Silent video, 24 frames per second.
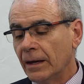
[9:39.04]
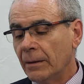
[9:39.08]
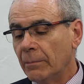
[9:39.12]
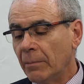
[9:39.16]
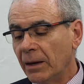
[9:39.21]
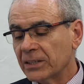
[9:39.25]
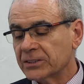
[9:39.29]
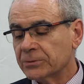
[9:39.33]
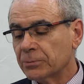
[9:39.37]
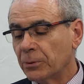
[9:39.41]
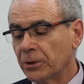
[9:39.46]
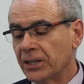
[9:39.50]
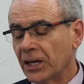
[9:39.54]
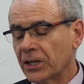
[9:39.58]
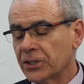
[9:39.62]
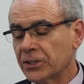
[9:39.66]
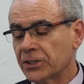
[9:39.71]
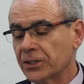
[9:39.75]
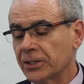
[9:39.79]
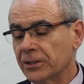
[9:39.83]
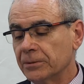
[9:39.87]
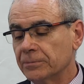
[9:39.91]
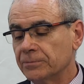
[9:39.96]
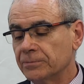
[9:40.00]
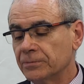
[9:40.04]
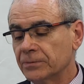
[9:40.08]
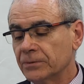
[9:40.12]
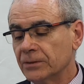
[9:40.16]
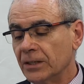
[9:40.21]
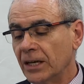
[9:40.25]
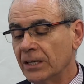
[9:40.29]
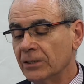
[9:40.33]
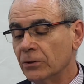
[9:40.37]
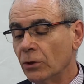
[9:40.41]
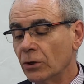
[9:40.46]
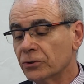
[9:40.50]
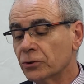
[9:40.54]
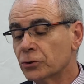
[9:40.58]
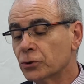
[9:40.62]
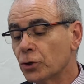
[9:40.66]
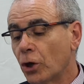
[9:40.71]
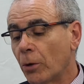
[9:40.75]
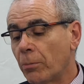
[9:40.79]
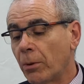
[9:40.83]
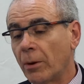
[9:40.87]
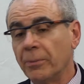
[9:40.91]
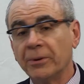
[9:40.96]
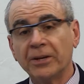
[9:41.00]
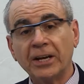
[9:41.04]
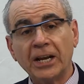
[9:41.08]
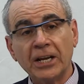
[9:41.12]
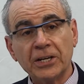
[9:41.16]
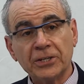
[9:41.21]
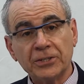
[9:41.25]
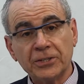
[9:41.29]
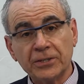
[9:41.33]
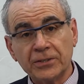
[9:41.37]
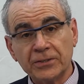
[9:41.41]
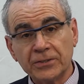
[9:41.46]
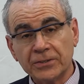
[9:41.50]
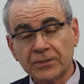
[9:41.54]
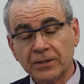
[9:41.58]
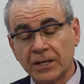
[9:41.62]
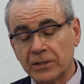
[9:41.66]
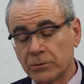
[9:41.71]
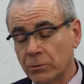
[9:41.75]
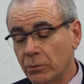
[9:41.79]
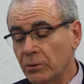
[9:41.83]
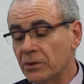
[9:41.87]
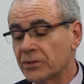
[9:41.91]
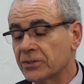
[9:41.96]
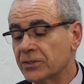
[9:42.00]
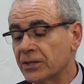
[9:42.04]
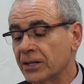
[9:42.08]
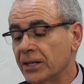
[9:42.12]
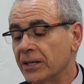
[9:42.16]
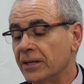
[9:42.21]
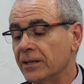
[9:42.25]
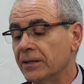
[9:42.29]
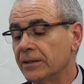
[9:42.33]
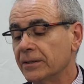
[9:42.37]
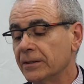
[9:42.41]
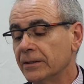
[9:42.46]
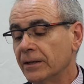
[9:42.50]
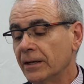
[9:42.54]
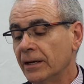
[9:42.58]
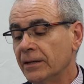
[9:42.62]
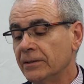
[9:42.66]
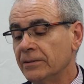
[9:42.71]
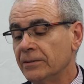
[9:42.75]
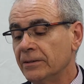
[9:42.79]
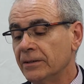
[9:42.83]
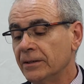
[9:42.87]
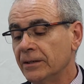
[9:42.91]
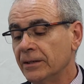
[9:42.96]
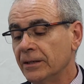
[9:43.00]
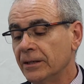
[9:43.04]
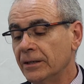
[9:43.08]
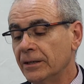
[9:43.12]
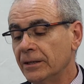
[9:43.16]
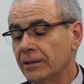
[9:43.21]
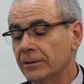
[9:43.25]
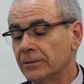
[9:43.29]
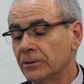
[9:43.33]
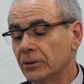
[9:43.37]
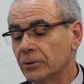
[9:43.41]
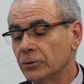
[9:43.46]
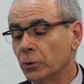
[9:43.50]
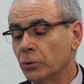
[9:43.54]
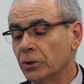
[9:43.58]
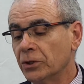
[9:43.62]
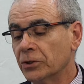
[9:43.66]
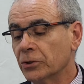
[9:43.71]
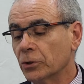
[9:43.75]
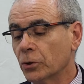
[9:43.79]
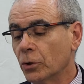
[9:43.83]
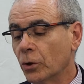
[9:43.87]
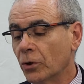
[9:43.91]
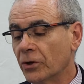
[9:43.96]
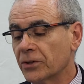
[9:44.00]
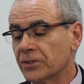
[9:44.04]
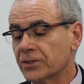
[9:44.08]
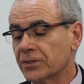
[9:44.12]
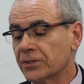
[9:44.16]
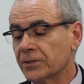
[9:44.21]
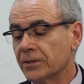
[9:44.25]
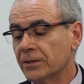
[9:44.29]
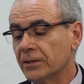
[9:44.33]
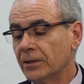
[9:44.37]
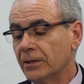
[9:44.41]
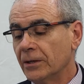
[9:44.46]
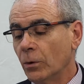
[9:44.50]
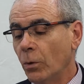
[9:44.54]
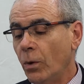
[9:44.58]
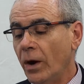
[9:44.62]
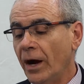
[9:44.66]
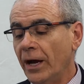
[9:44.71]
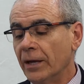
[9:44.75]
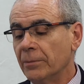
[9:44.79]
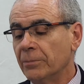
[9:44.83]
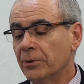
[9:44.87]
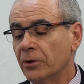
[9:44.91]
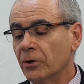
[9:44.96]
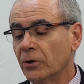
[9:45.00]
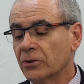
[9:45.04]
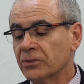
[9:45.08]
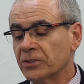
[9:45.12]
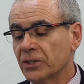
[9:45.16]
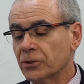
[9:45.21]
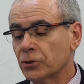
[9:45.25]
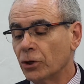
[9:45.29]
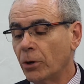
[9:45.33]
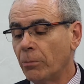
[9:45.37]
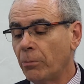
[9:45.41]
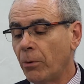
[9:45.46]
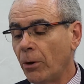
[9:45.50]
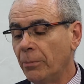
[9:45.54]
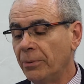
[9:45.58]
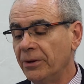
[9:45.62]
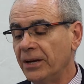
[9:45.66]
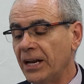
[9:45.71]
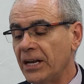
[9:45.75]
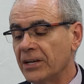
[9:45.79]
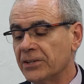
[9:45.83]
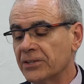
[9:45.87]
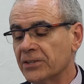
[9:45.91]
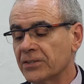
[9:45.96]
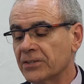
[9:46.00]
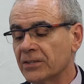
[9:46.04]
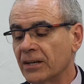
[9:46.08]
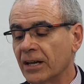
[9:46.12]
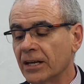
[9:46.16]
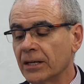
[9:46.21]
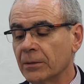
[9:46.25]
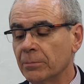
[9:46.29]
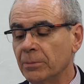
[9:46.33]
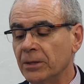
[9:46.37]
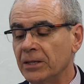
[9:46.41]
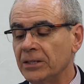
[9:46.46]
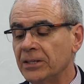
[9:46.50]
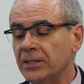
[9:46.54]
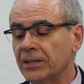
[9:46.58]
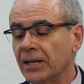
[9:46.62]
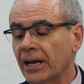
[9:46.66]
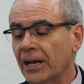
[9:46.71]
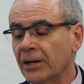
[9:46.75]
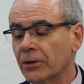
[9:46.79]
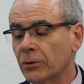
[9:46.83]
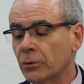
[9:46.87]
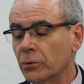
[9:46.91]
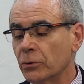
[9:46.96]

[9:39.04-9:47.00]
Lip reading: mass production and not job operations, as we will see during the course. Why? Because the job operations like building a